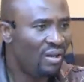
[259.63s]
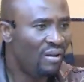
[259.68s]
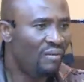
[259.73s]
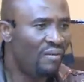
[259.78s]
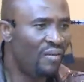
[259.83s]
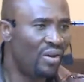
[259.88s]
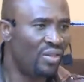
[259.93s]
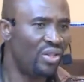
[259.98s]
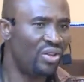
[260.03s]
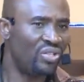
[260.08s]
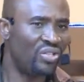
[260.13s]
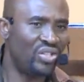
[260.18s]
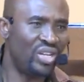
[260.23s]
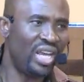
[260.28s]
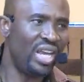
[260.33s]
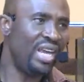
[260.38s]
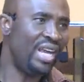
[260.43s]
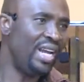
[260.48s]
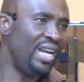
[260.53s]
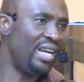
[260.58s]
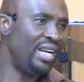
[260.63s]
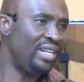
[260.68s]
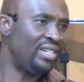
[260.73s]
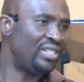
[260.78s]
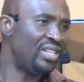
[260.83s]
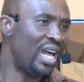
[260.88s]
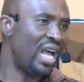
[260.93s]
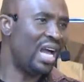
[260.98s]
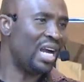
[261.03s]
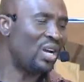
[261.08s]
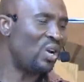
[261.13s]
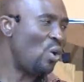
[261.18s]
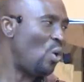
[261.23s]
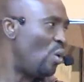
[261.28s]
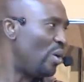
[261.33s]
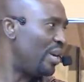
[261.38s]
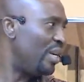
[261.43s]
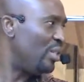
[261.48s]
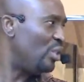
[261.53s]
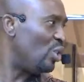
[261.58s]
for the saints
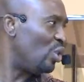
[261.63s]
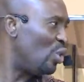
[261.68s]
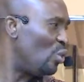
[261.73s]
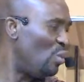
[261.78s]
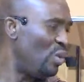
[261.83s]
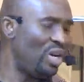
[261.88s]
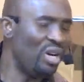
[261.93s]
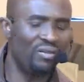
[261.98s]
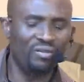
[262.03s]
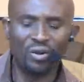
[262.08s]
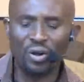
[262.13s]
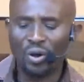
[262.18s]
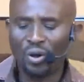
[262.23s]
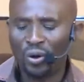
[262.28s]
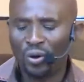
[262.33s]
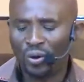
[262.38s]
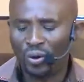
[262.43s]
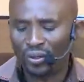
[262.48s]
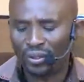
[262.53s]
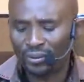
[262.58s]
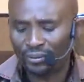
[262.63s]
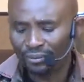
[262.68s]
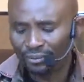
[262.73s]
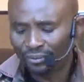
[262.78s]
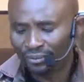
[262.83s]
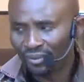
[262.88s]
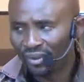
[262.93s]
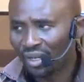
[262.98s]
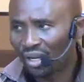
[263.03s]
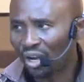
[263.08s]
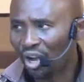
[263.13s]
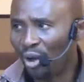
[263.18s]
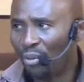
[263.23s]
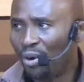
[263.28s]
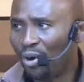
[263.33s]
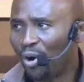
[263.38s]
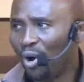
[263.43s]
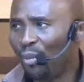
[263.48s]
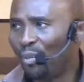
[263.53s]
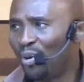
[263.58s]
according to the will of God. Come
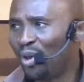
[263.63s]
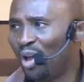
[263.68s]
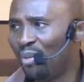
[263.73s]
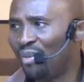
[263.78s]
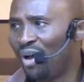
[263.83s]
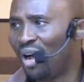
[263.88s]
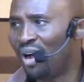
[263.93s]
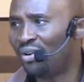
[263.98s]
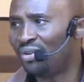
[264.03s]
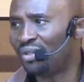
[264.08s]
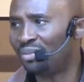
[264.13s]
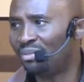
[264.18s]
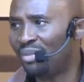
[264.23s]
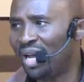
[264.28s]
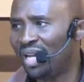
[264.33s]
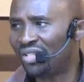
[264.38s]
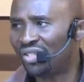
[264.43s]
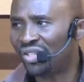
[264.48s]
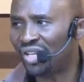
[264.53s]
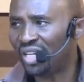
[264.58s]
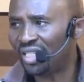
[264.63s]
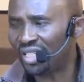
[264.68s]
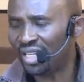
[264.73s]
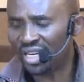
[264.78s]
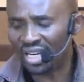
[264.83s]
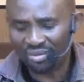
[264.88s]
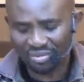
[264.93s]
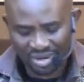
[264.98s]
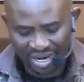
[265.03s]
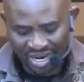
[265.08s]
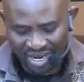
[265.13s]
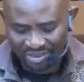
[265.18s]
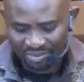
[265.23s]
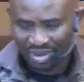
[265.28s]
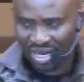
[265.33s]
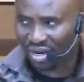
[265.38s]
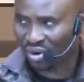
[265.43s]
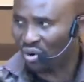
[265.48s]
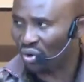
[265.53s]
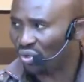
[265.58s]
on, open your mouth. Mase telebre,
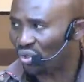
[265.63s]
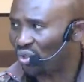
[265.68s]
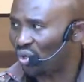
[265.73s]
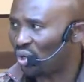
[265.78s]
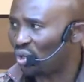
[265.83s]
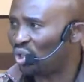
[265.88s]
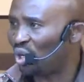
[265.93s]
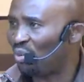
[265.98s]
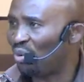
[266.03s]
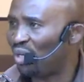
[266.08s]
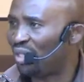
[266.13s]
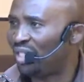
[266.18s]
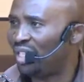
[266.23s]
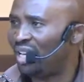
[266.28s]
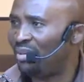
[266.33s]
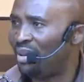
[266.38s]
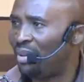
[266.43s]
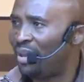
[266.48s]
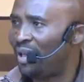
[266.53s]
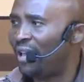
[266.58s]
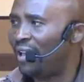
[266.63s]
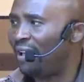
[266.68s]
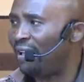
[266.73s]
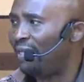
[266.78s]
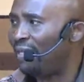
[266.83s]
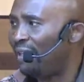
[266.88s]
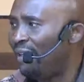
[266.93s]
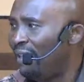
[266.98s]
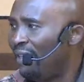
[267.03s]
beko soto bodile bebe.